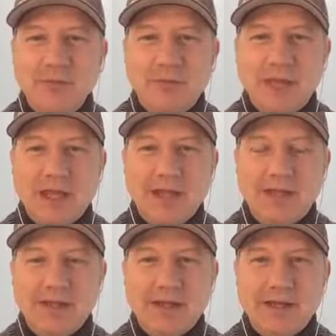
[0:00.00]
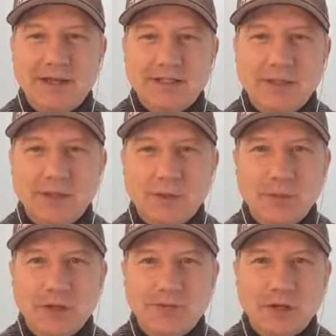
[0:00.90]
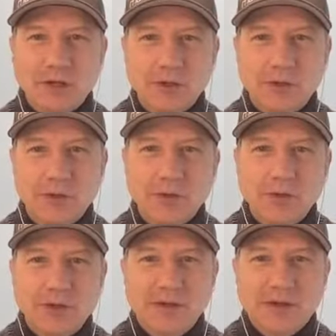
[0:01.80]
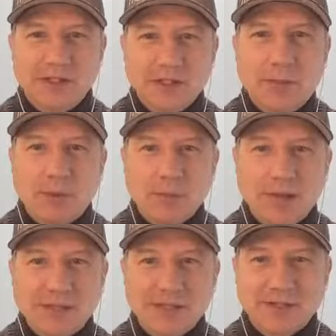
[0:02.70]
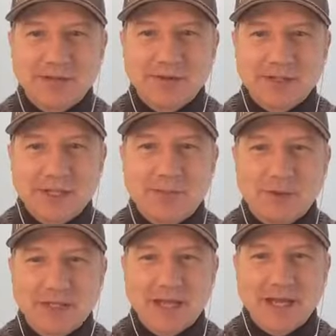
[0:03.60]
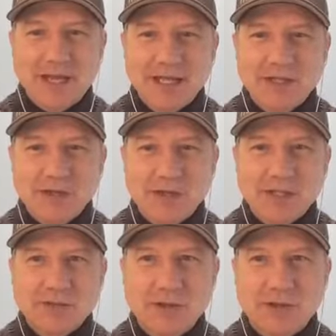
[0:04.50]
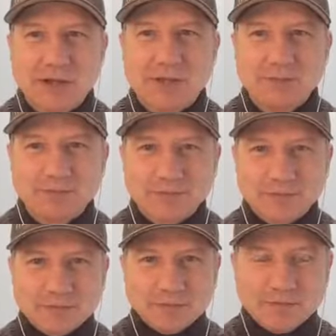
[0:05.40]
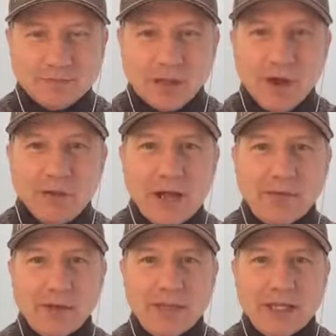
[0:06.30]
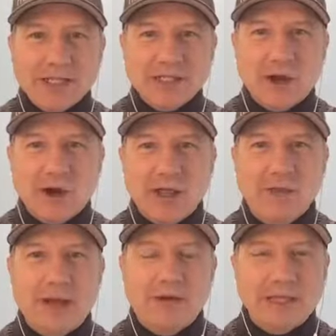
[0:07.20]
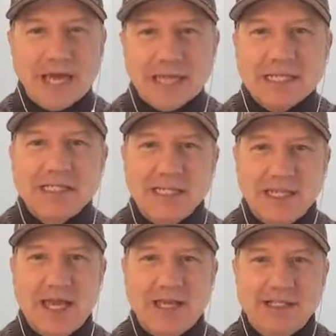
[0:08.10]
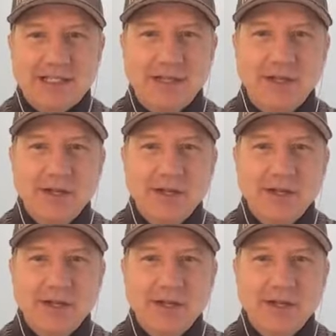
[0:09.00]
And uh, that's a little bit of a clue a separate message for a separate day. Hey, Joyce, welcome. All right, well, I'm going to get started about getting to yes.